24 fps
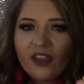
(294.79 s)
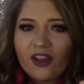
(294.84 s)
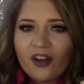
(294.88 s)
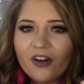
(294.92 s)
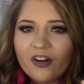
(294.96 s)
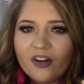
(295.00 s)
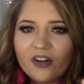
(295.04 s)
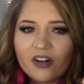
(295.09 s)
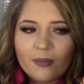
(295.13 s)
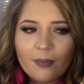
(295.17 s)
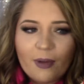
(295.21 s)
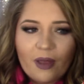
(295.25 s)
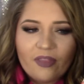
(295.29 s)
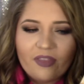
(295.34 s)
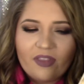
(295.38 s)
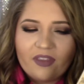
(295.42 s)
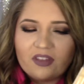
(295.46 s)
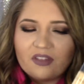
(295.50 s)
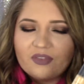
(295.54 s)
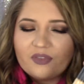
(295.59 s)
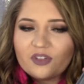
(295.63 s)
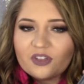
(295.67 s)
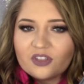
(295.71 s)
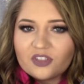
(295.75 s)
like heard about
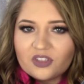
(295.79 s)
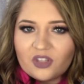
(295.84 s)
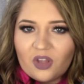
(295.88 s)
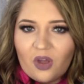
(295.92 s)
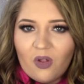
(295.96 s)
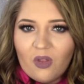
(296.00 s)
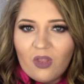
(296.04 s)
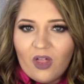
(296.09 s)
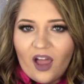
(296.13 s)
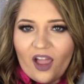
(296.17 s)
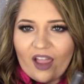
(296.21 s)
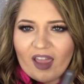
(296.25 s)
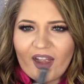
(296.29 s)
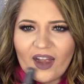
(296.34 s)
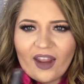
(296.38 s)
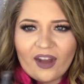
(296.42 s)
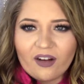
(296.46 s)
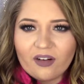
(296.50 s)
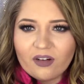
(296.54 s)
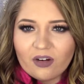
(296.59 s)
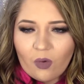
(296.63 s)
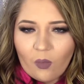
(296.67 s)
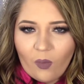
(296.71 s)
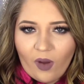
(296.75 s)
this for so long, and I
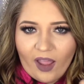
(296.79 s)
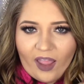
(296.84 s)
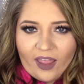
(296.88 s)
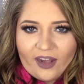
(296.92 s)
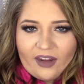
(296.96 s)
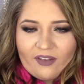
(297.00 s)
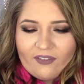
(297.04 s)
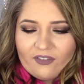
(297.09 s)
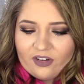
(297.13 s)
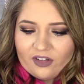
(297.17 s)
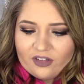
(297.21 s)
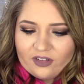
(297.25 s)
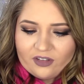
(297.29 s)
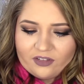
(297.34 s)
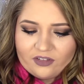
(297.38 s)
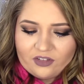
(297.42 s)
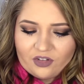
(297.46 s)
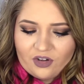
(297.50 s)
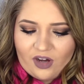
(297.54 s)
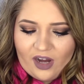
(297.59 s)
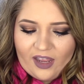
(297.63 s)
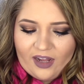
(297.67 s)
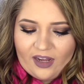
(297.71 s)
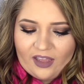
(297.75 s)
don't know why I never
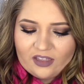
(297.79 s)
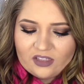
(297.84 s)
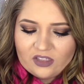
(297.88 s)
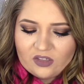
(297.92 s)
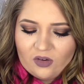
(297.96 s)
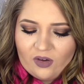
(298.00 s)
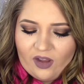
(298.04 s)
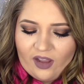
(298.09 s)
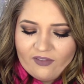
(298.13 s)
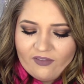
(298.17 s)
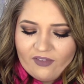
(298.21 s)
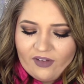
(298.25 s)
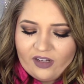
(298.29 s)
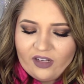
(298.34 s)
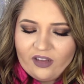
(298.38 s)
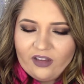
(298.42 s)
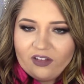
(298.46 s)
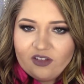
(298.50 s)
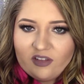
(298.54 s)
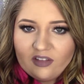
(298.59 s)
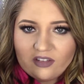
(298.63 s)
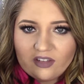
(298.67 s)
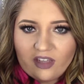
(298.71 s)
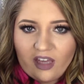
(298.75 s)
tried it, so I
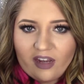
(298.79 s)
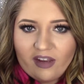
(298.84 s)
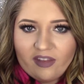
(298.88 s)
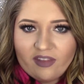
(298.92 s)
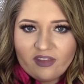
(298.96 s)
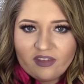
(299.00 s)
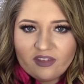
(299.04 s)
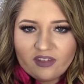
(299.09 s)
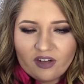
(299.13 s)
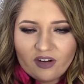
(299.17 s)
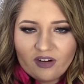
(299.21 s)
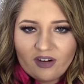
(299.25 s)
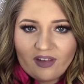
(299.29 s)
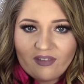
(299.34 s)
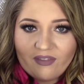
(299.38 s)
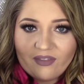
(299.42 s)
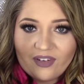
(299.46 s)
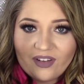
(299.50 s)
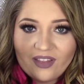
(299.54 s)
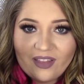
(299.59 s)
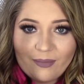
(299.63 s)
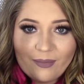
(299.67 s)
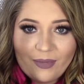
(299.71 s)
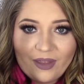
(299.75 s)
finally just got it this year, and I've
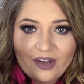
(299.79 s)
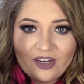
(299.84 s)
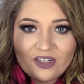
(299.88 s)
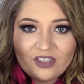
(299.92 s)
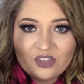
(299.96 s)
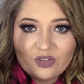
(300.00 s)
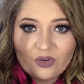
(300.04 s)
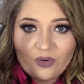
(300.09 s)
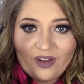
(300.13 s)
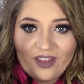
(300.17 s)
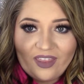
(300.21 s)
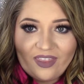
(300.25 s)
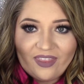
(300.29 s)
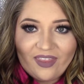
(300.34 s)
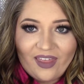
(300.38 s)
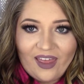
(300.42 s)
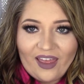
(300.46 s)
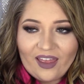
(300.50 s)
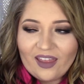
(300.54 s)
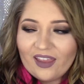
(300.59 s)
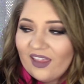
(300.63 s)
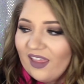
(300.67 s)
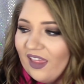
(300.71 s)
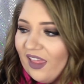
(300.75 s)
really been enjoying
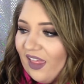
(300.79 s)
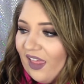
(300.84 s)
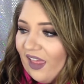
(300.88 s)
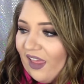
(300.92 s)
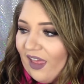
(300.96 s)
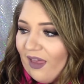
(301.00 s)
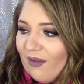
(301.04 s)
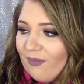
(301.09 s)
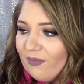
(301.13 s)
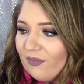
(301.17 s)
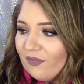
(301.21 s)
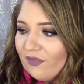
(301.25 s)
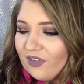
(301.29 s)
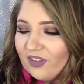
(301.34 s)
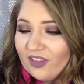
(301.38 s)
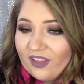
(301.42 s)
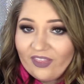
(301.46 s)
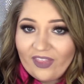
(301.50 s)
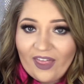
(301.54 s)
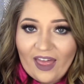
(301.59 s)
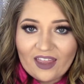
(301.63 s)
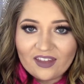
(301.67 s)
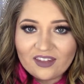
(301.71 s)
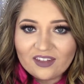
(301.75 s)
that. Really
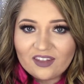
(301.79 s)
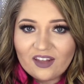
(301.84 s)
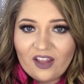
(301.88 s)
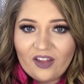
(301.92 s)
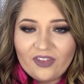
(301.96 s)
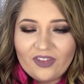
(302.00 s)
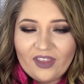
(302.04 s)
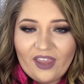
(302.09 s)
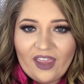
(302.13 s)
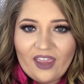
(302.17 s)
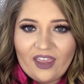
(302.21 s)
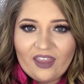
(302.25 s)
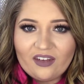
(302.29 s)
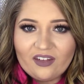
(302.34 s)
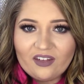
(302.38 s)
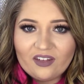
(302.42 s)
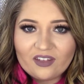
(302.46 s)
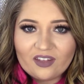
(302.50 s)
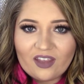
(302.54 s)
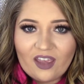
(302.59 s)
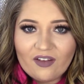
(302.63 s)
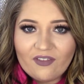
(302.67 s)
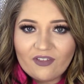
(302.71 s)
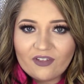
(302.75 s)
lasts all day and
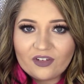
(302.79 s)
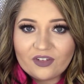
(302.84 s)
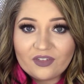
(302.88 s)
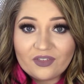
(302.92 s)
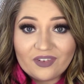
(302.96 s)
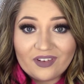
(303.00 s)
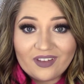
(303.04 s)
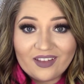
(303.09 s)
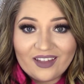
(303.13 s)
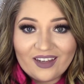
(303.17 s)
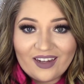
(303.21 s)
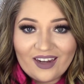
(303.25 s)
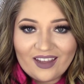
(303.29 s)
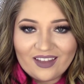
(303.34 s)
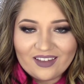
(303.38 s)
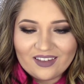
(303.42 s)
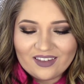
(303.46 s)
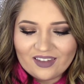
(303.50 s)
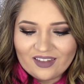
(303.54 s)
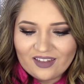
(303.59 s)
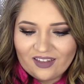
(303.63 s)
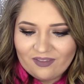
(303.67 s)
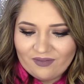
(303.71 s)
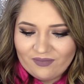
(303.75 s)
just covers really
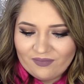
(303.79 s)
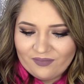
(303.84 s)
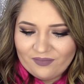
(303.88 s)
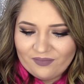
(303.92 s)
nicely.